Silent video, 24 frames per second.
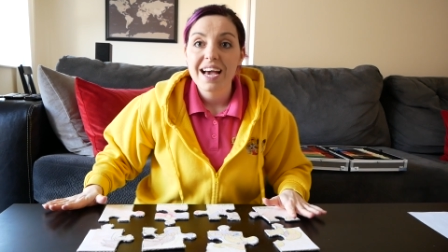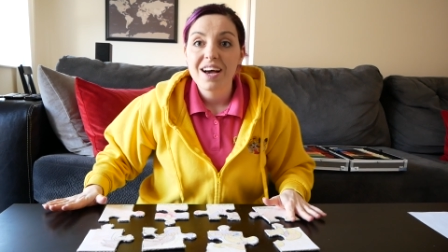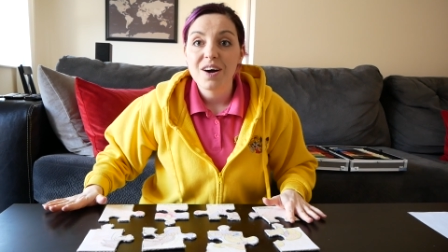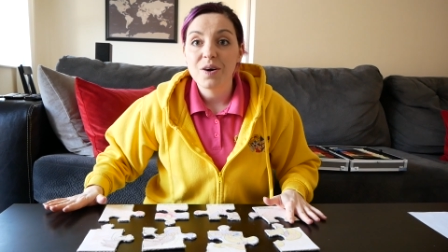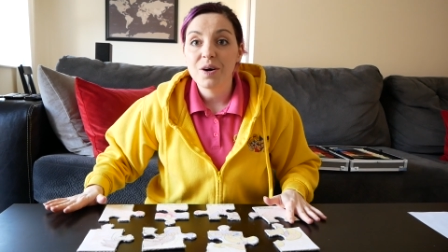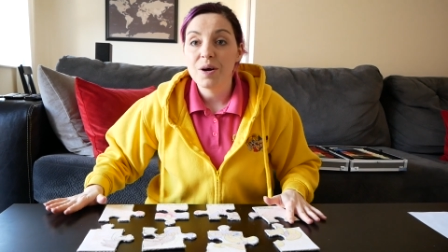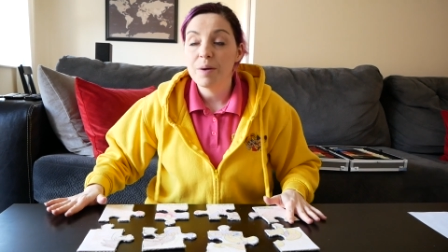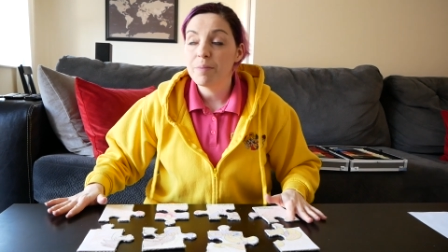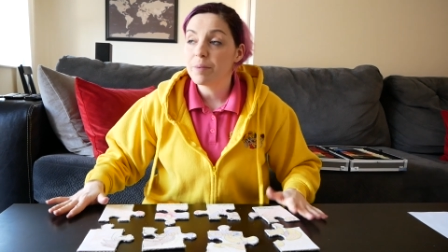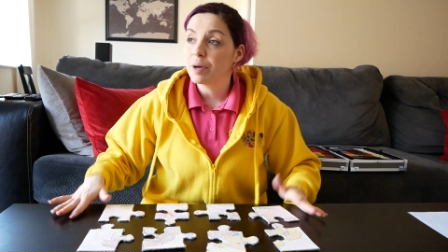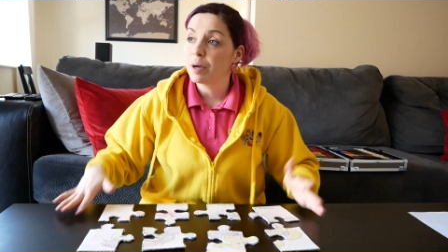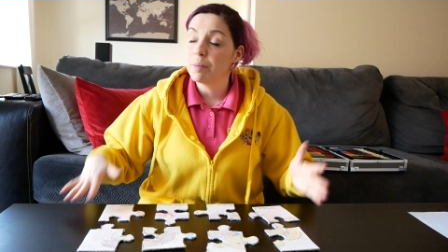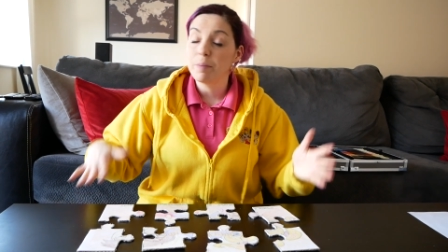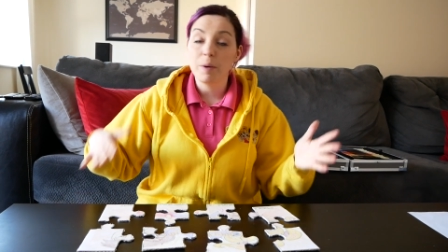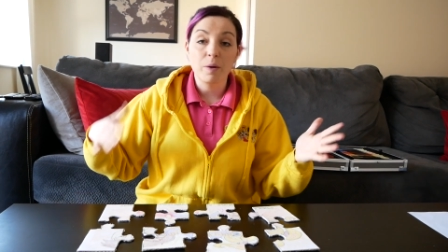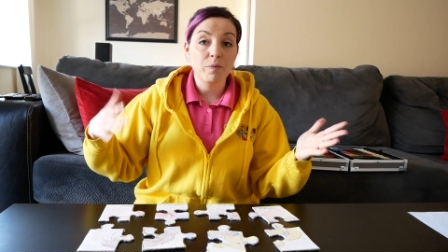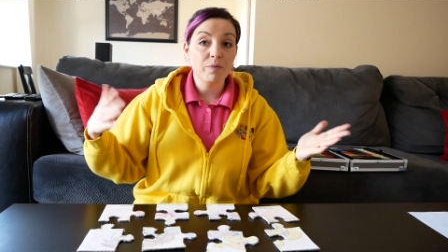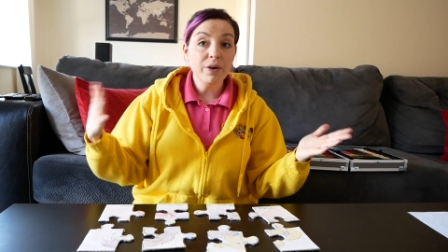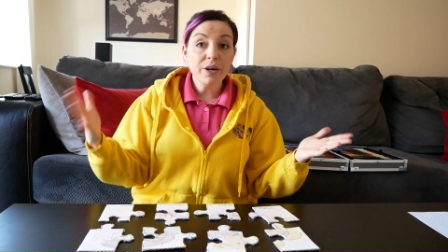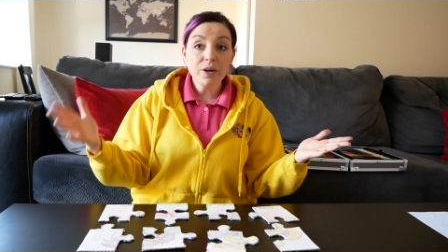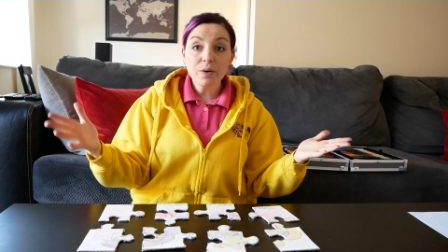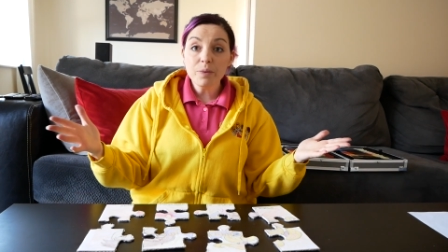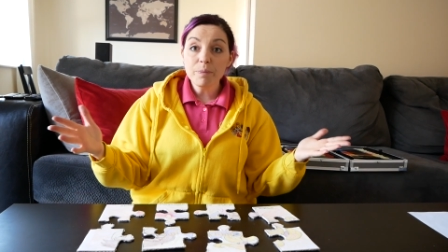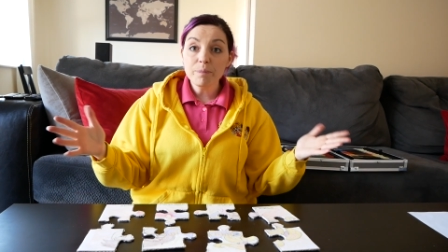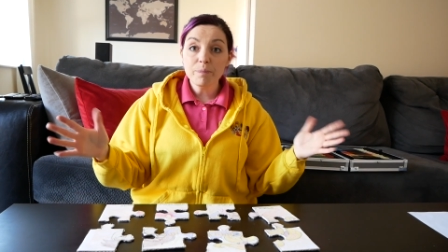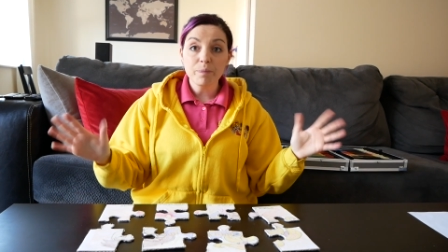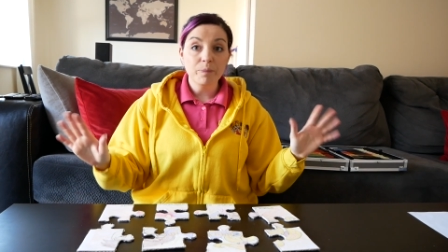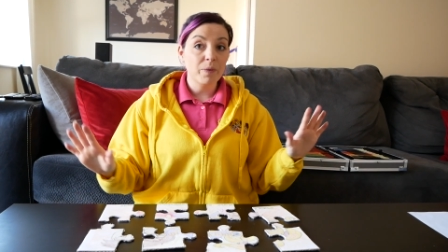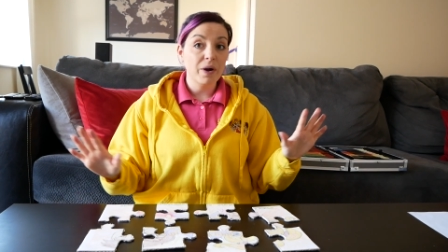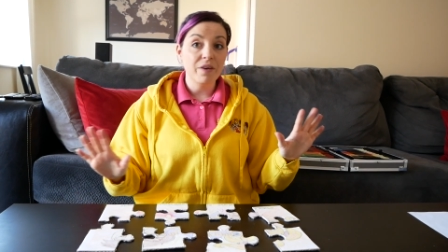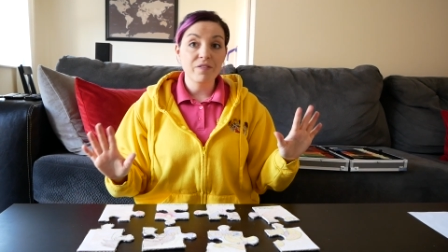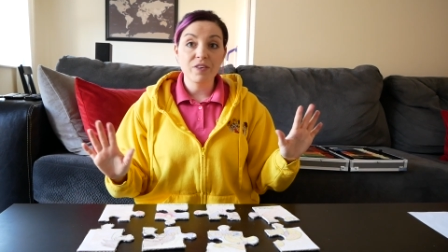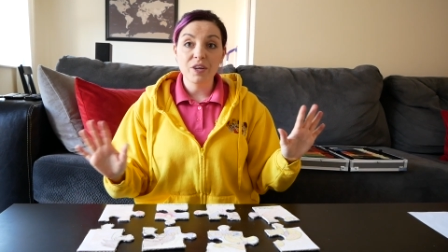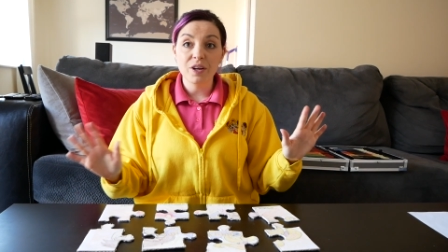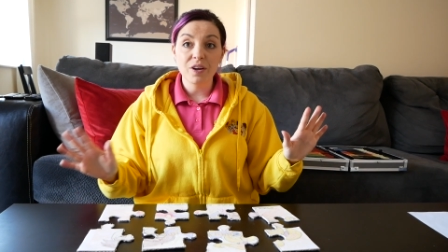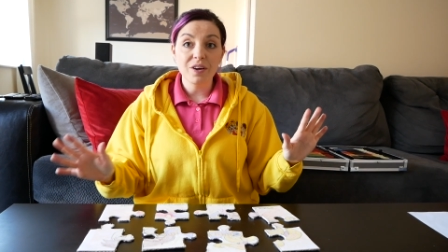It could be a riddle,
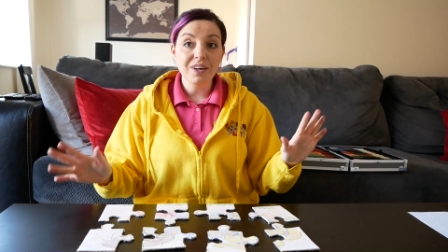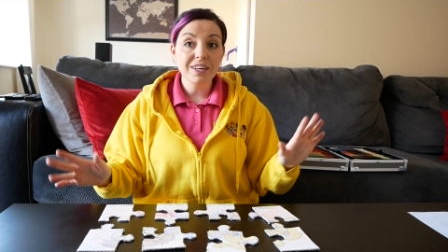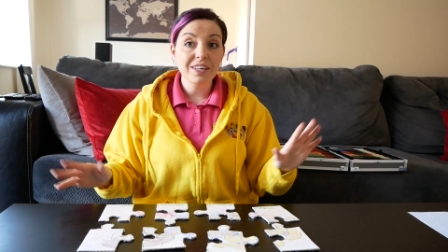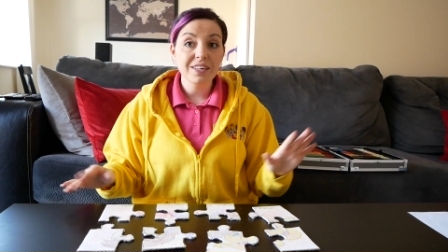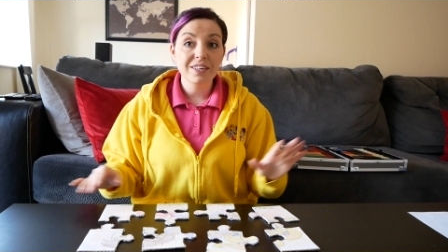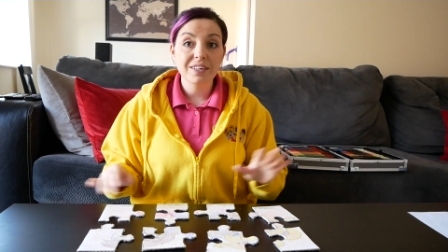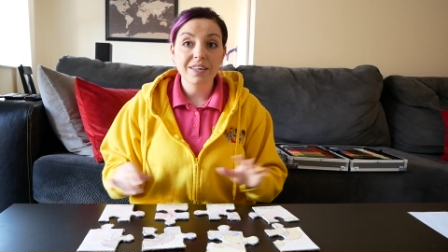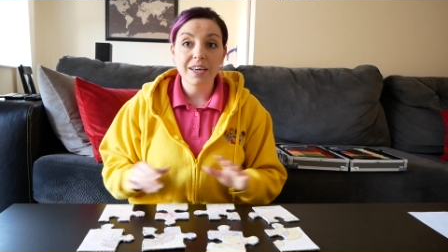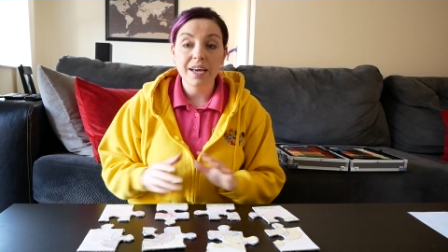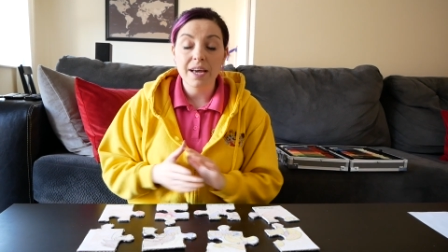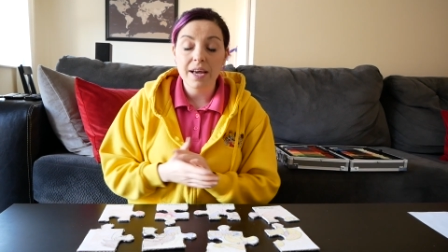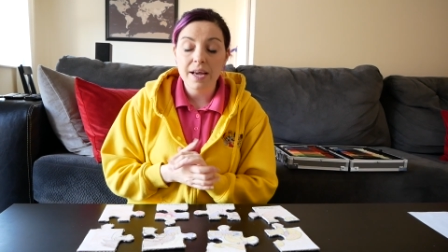whatever you like,